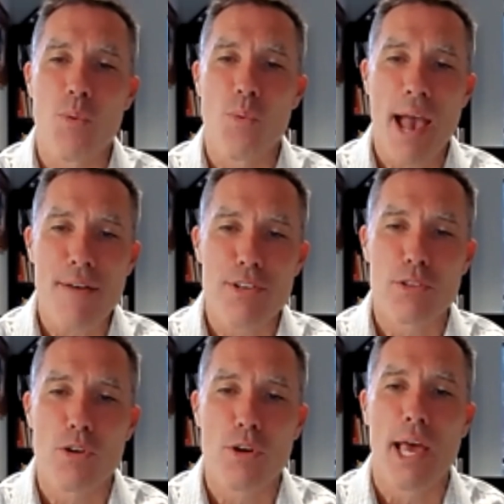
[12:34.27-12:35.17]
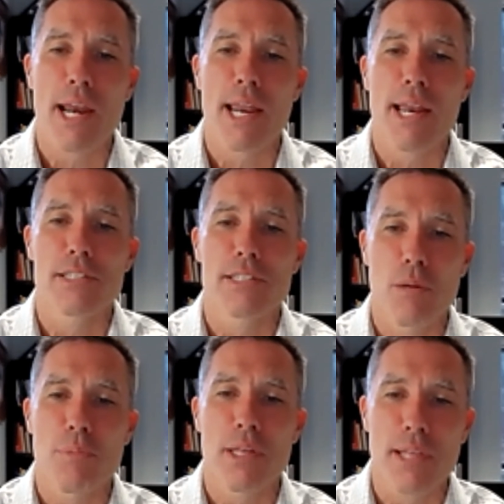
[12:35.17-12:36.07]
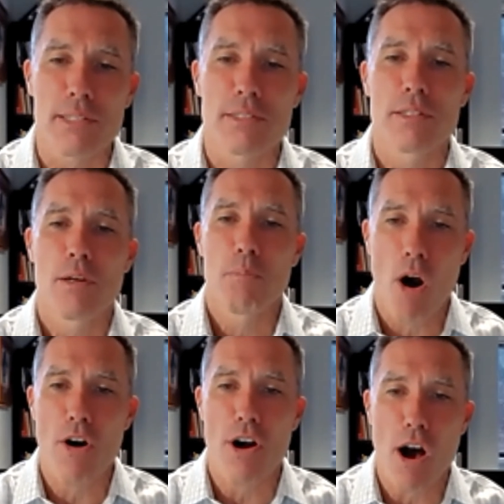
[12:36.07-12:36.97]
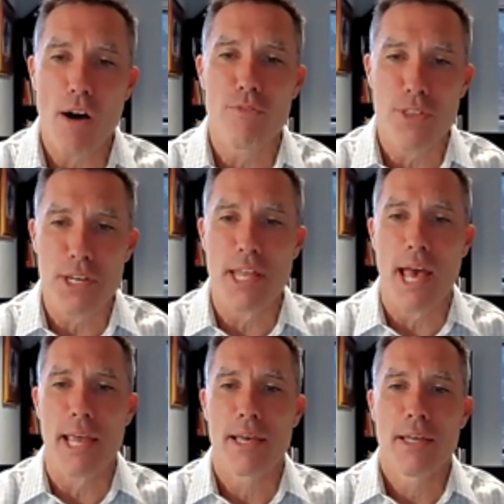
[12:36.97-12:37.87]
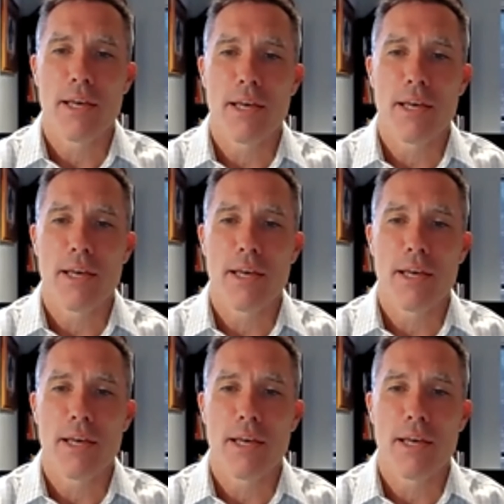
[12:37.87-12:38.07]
We have to look at it as something that's part of the day.